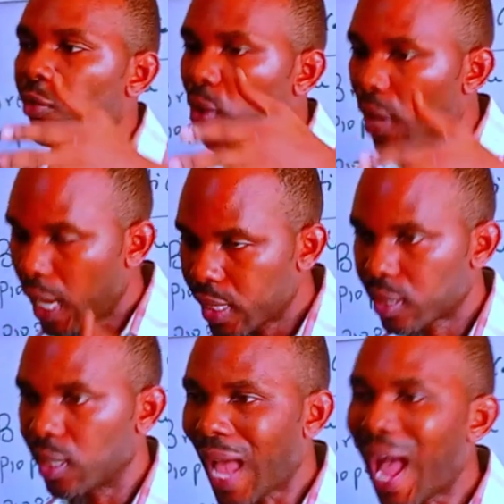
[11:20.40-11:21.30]
of your
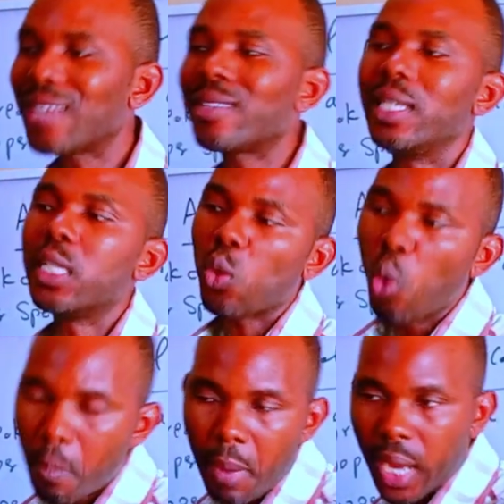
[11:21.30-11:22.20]
essay has its
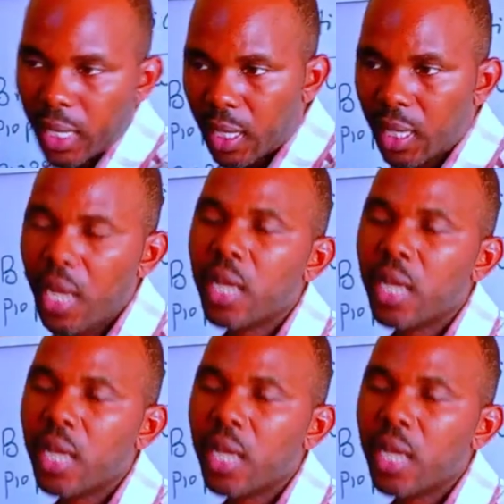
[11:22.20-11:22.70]
own mark.